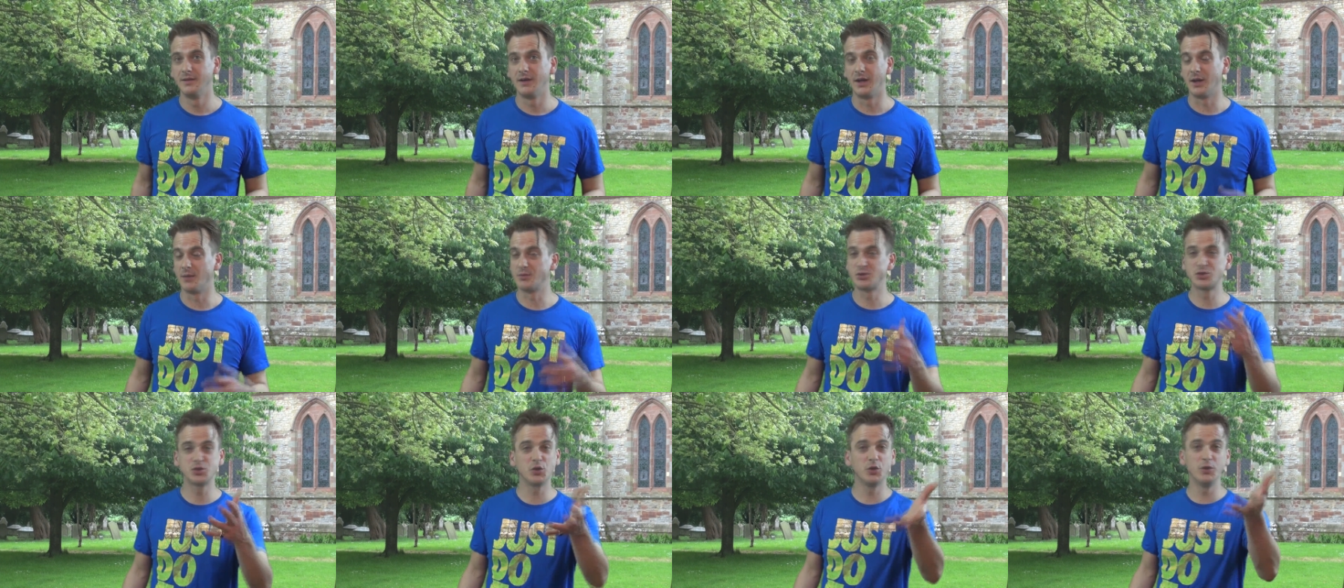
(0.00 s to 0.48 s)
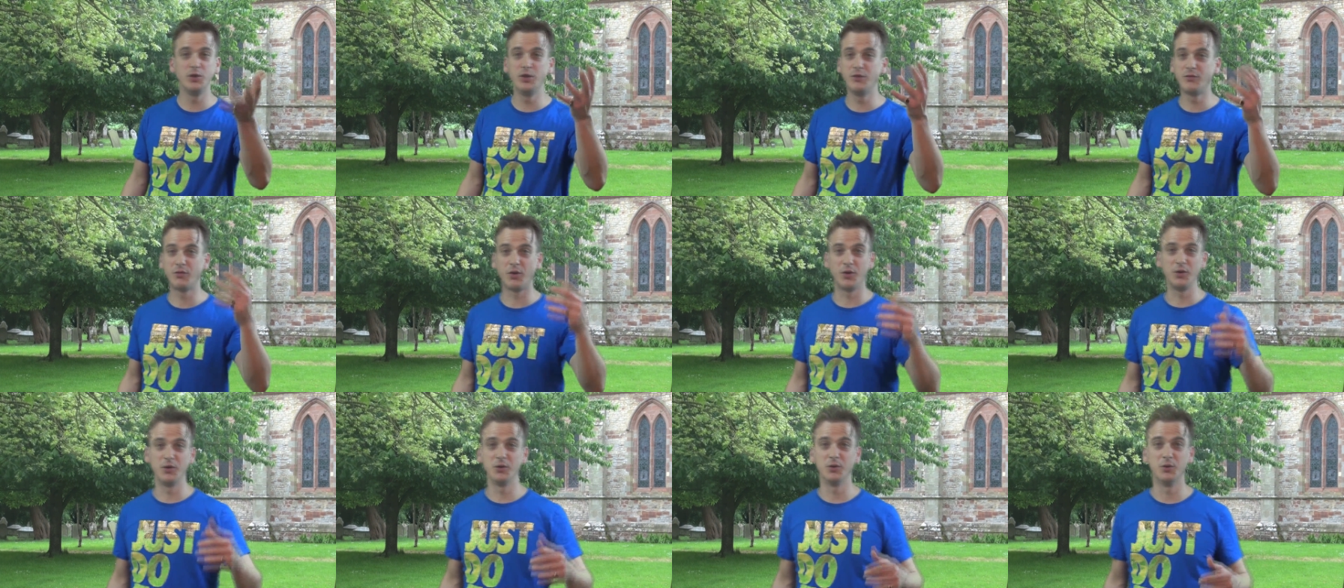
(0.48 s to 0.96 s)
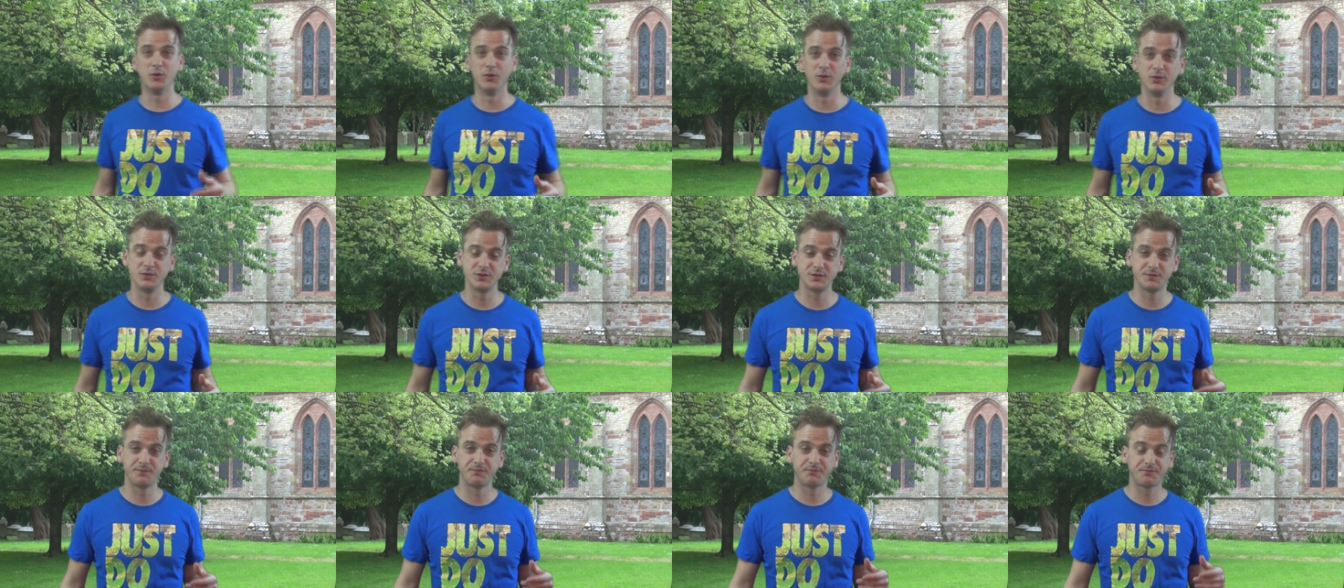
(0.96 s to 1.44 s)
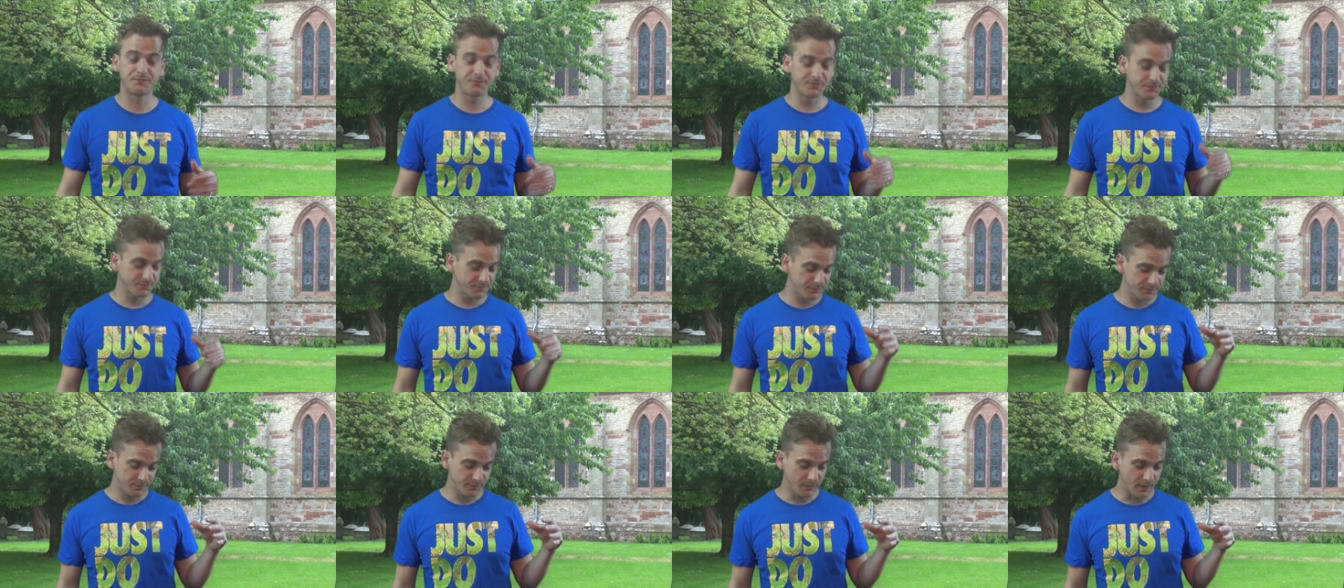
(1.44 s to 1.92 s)
And I'm sure you've got yours.
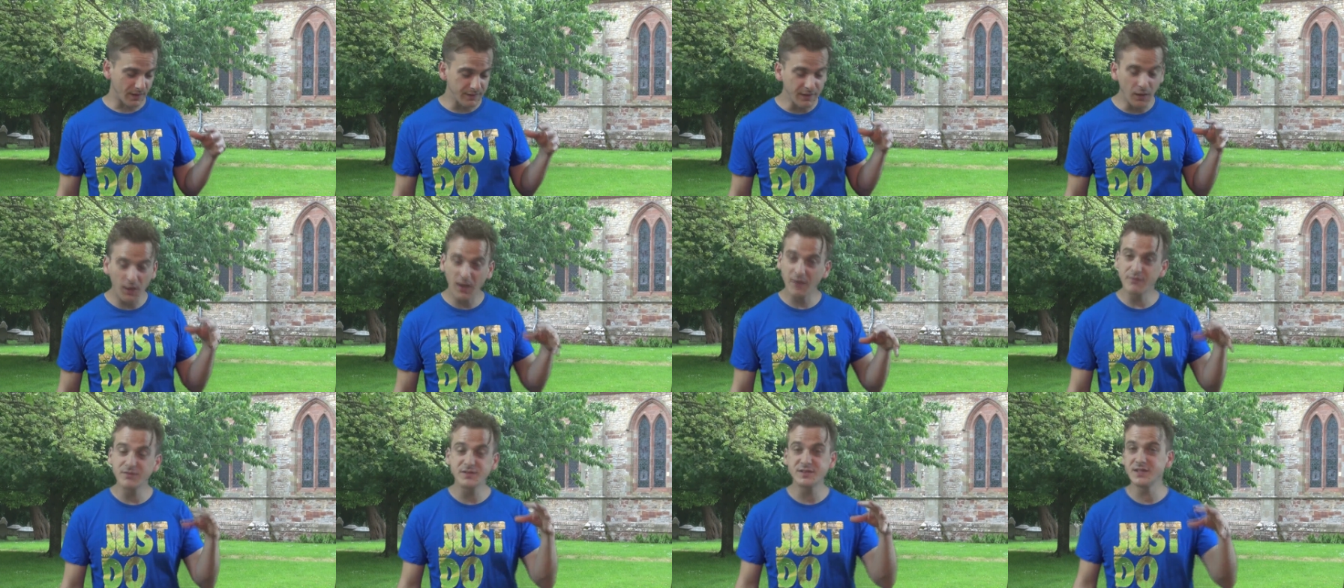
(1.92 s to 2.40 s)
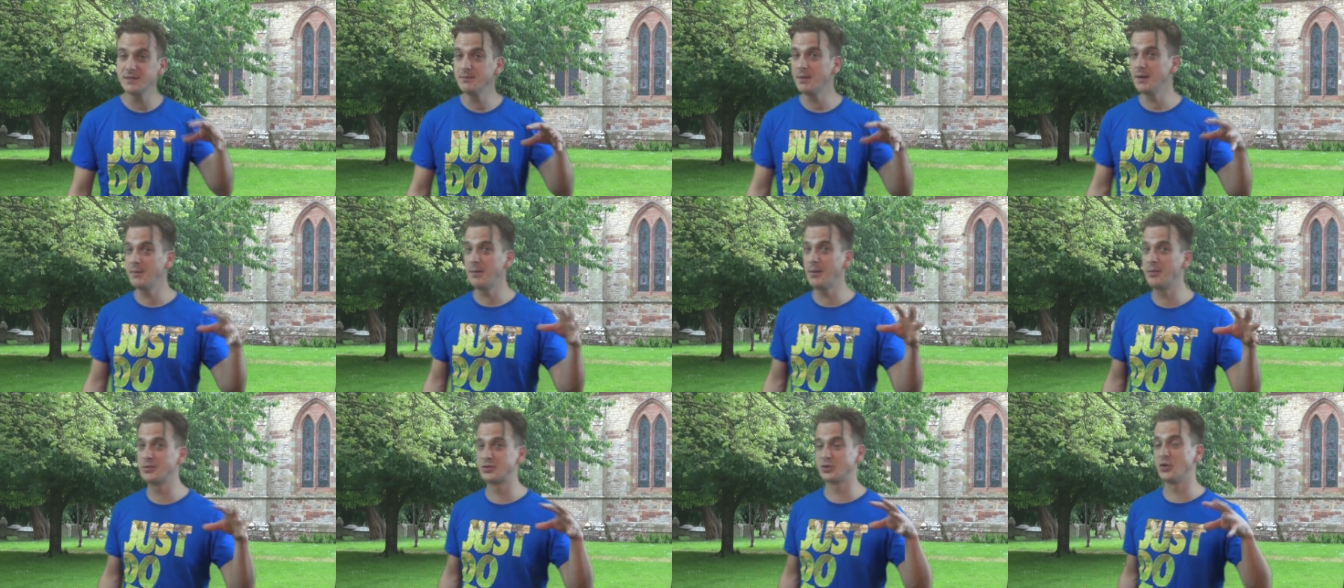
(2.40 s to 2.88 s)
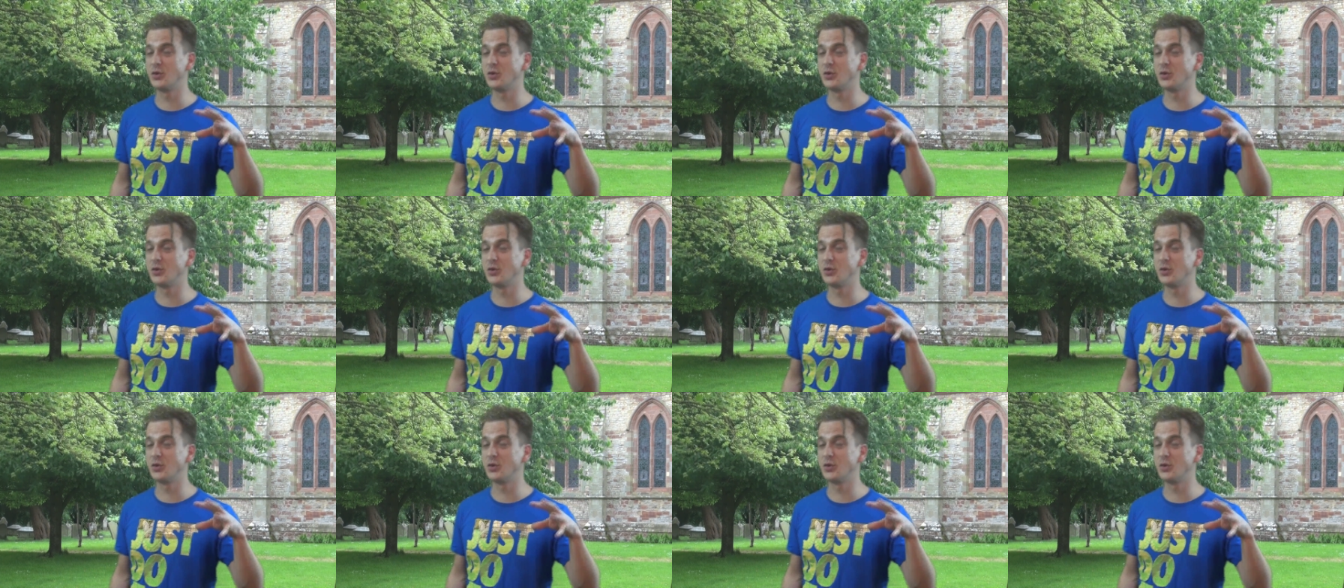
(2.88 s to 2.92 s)
Now, I haven't seen many people